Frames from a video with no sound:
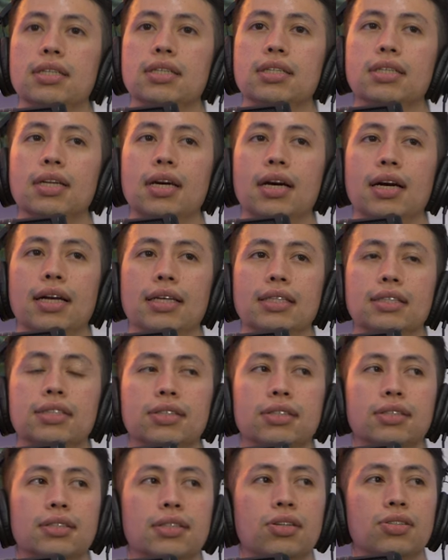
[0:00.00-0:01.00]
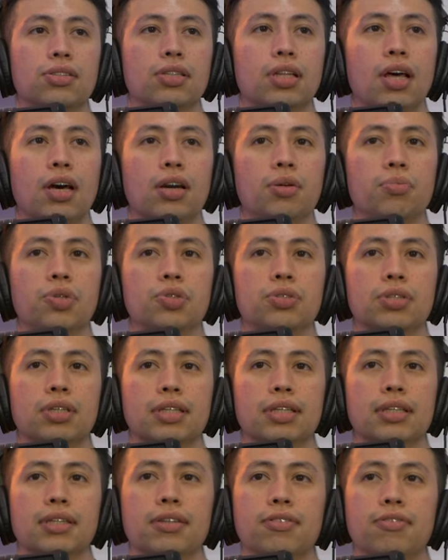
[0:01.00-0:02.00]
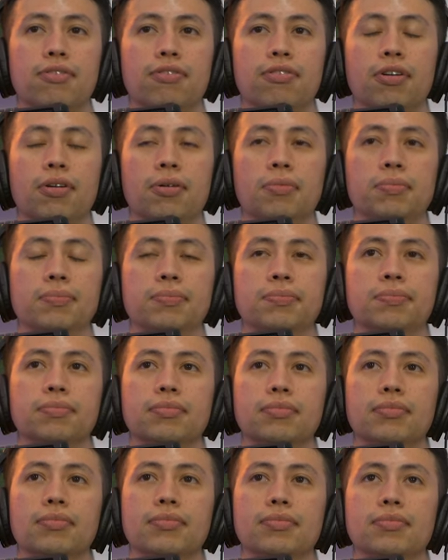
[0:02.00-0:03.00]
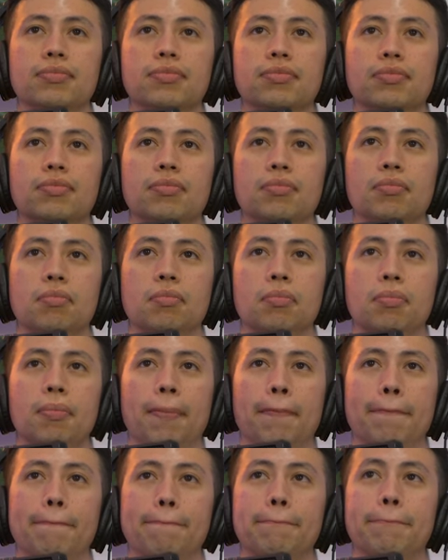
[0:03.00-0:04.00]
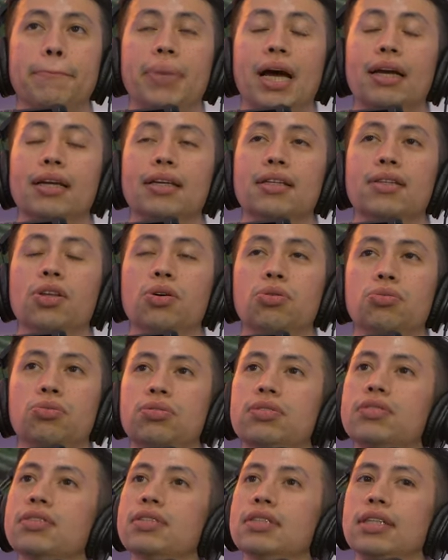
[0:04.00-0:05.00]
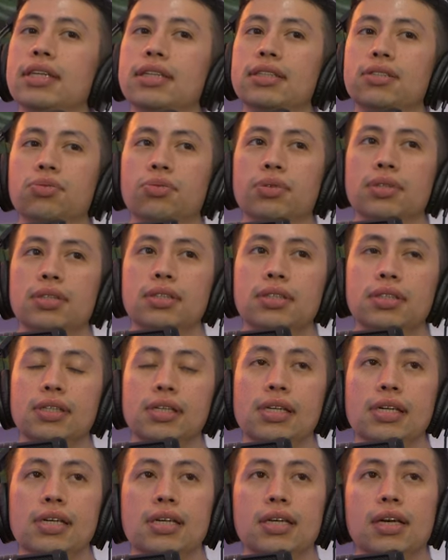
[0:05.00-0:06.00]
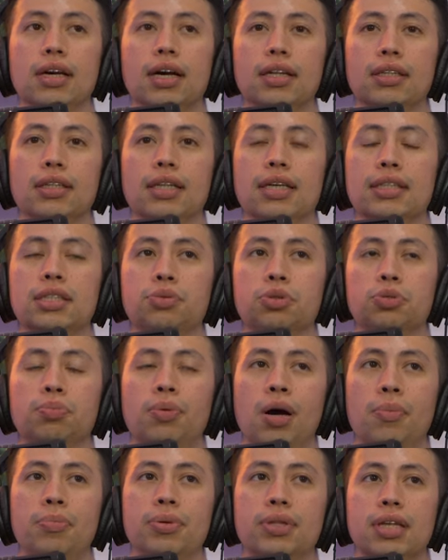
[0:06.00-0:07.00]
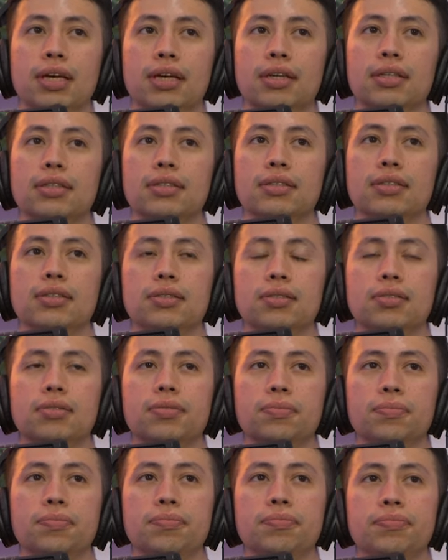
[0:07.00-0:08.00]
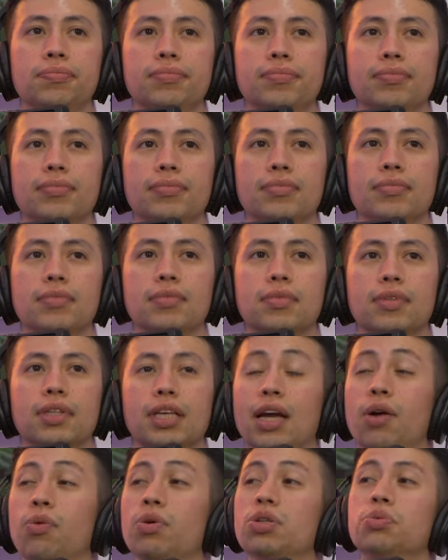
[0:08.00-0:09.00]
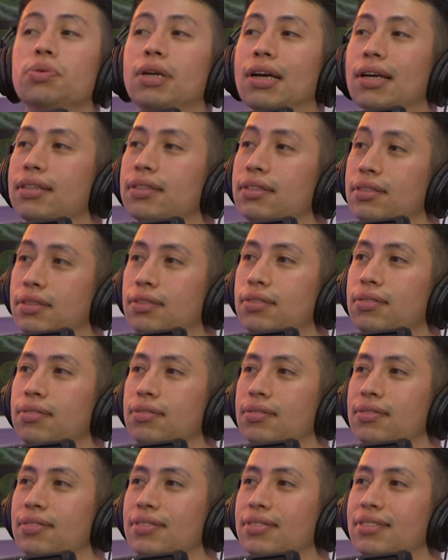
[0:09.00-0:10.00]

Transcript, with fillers: No, nah, it's just there's a lot of music from back in those days when I think that shit was popping. That like I wish we had this, you know.